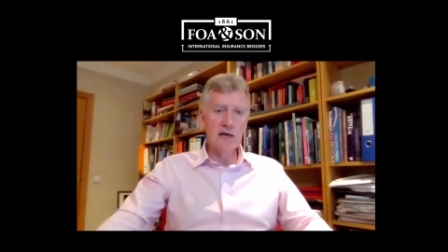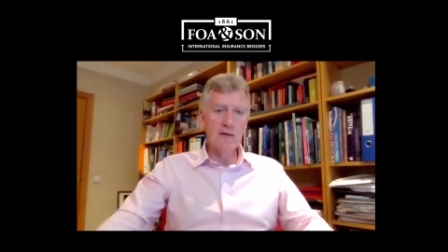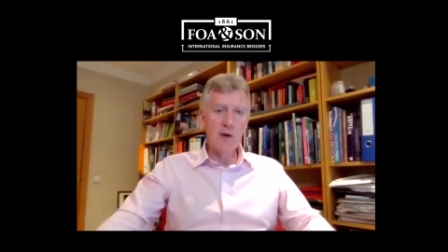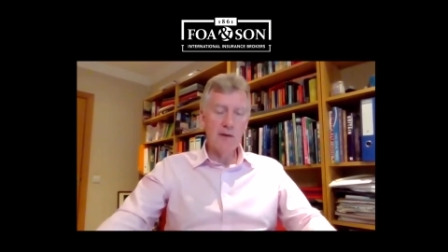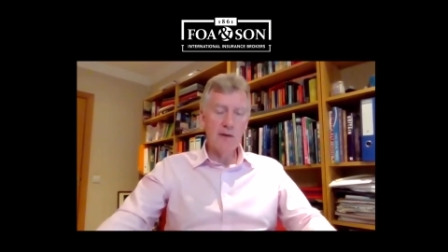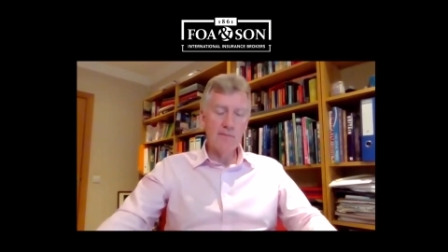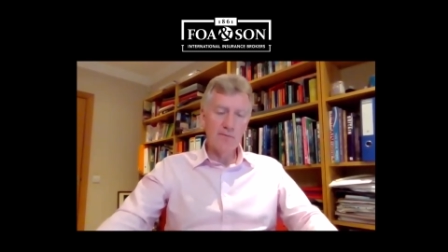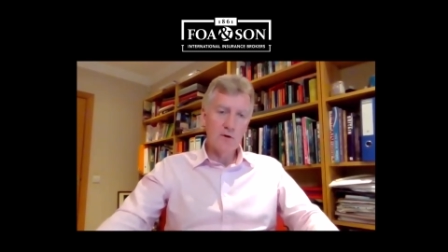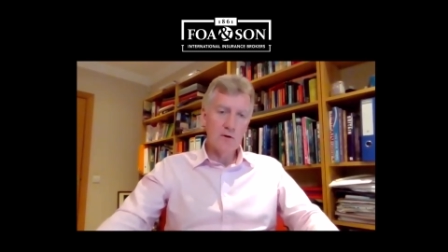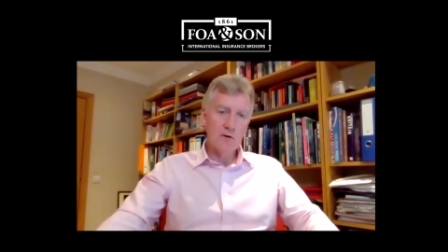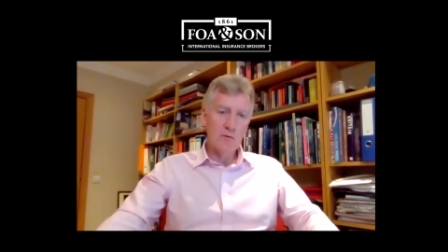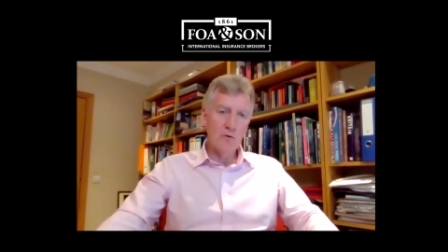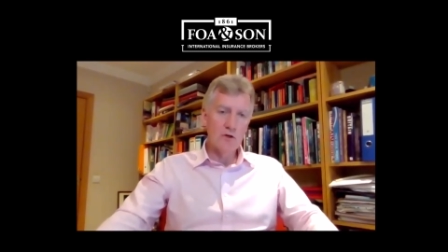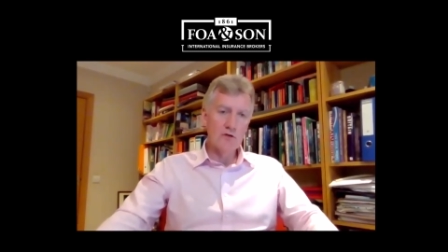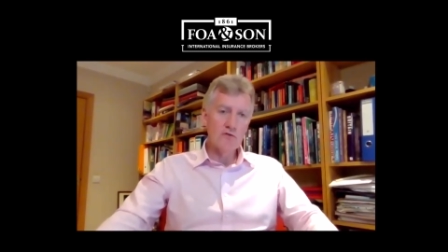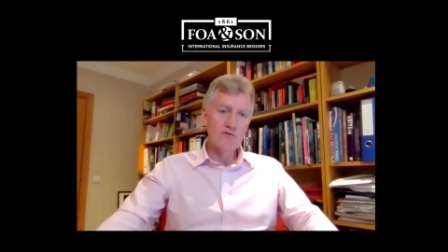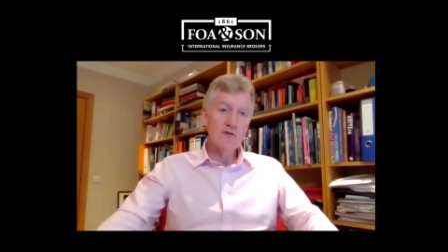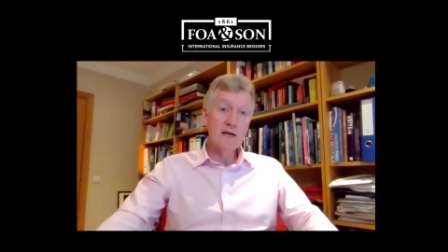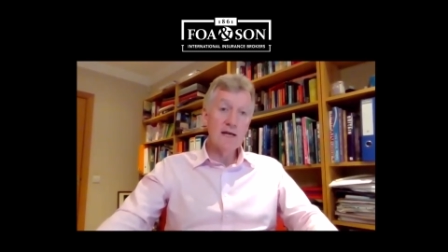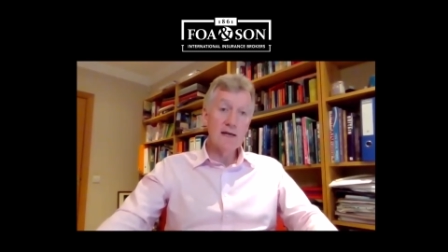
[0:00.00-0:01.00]
but
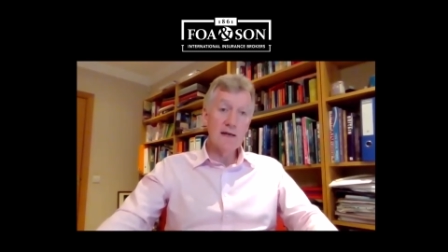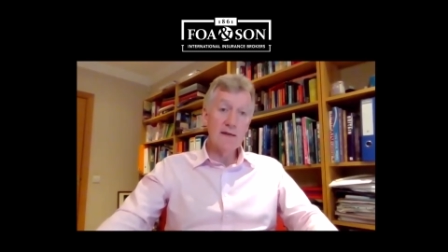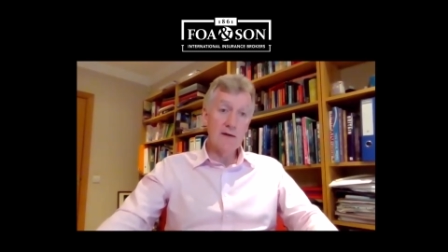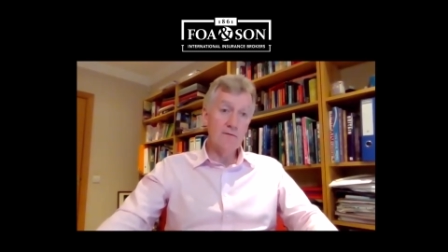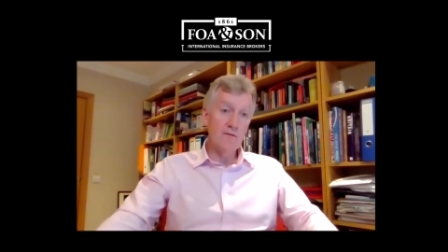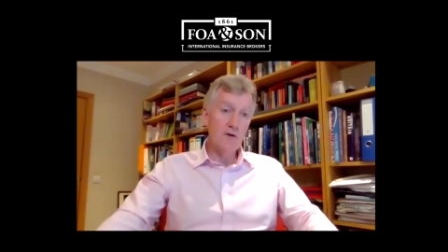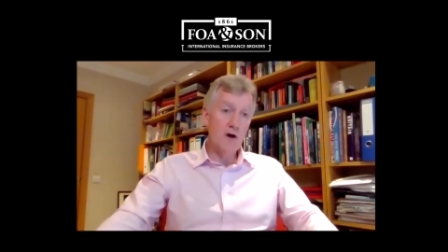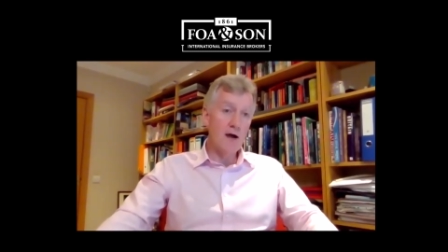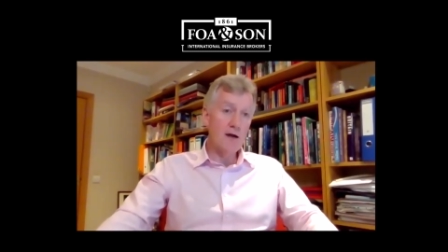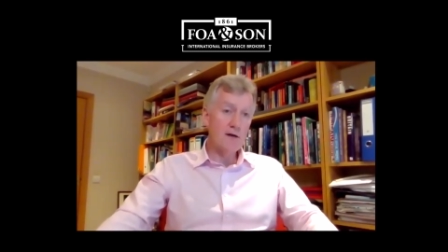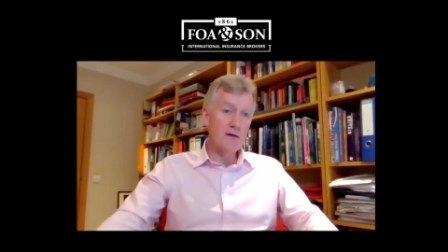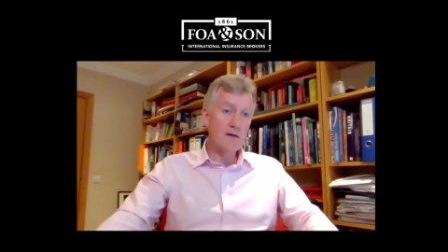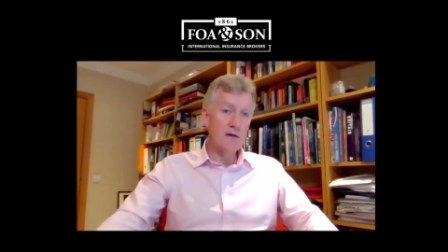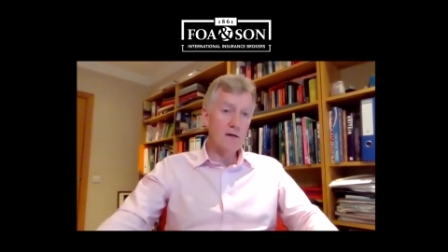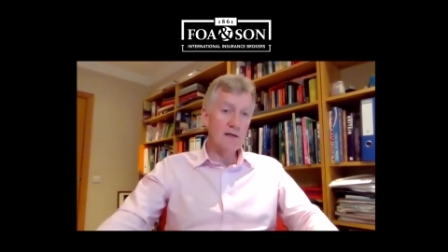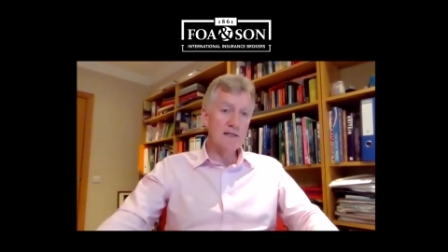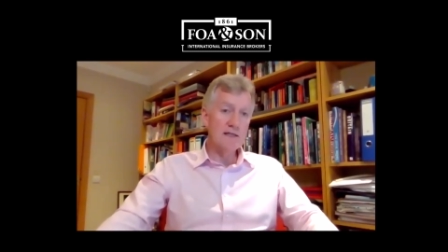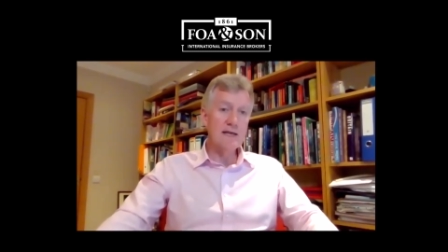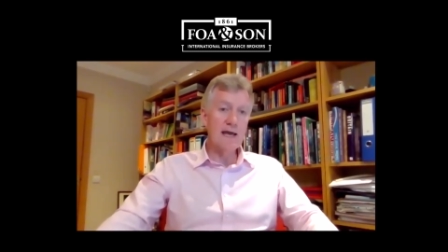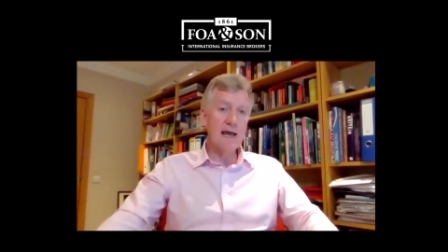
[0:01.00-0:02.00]
what's really then vital
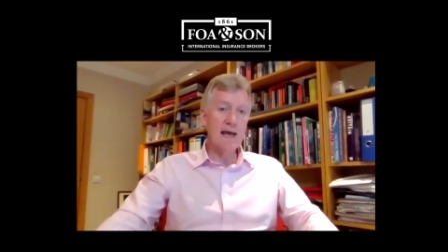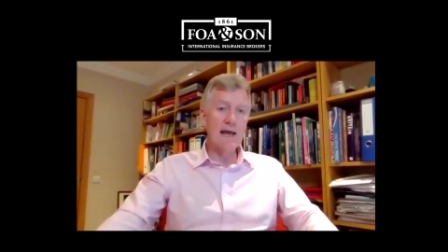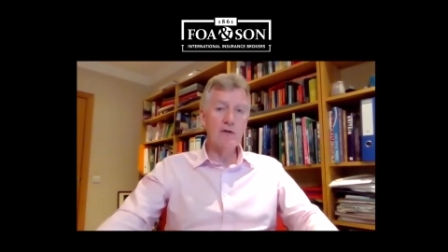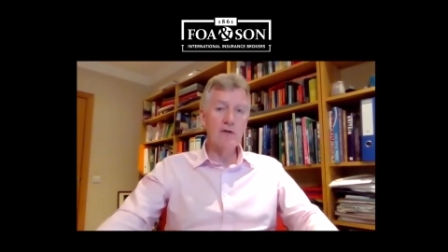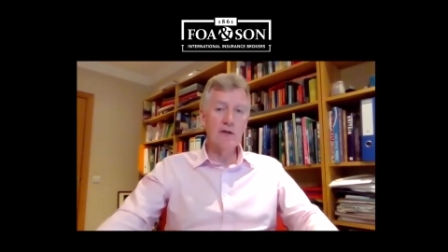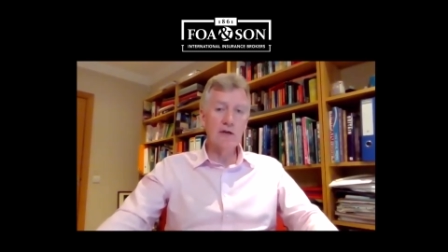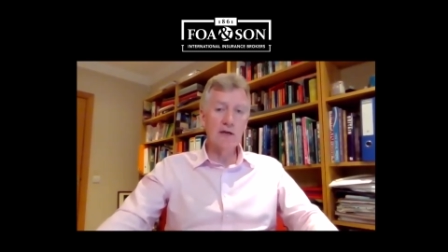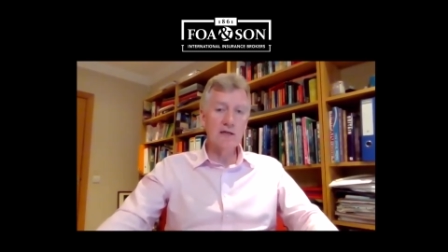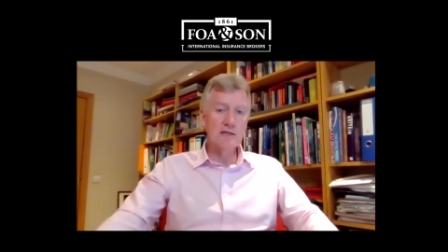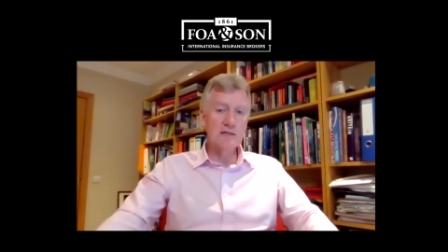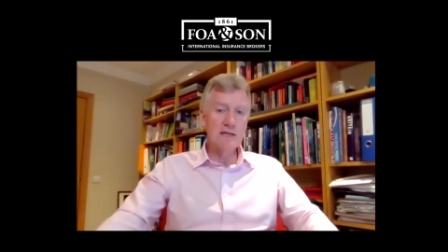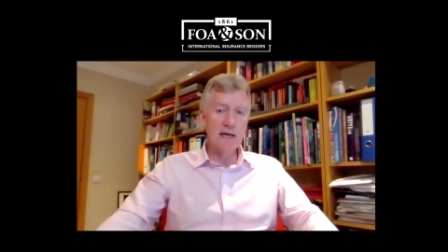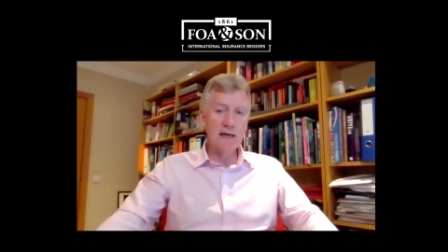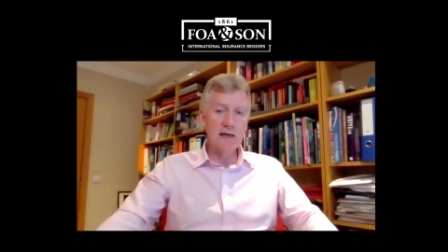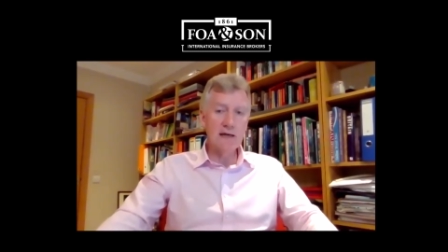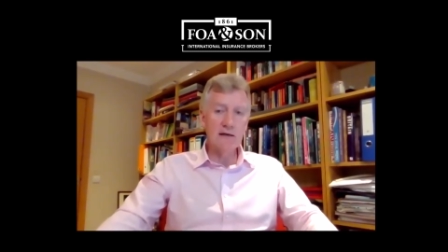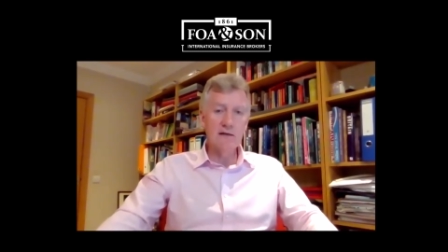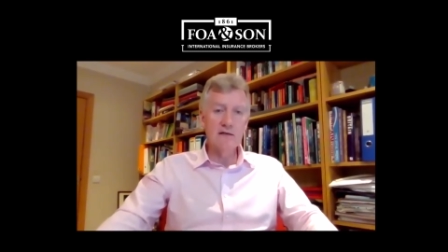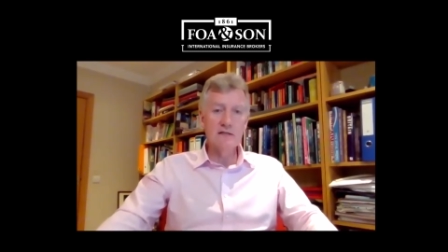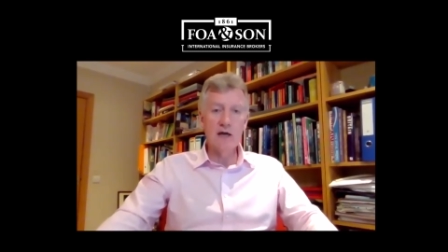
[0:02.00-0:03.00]
is how the
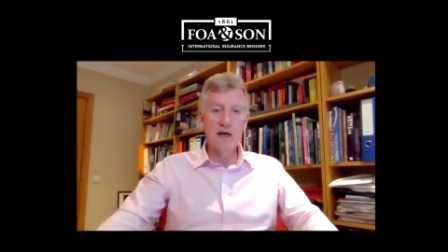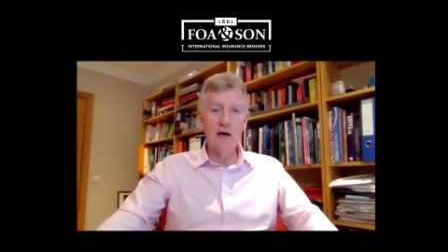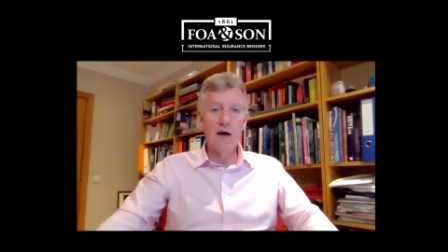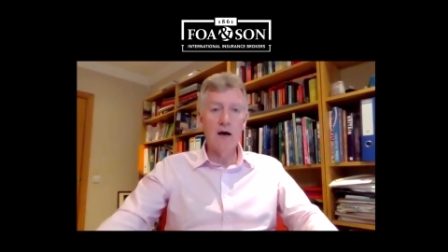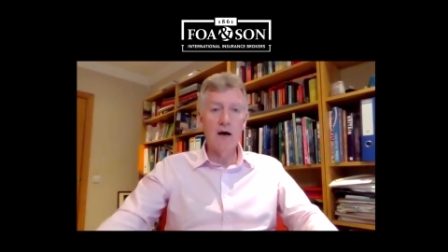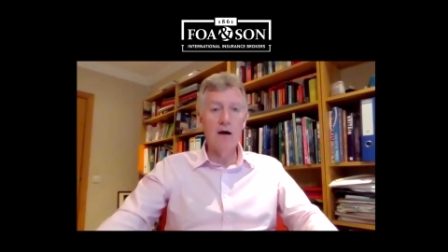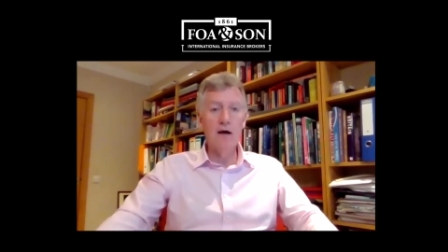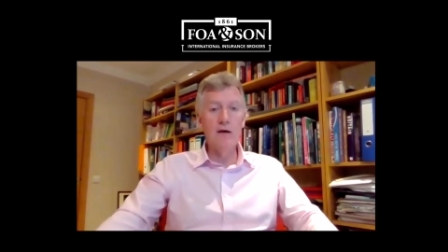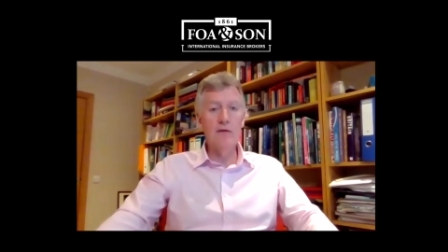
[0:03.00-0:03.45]
containers are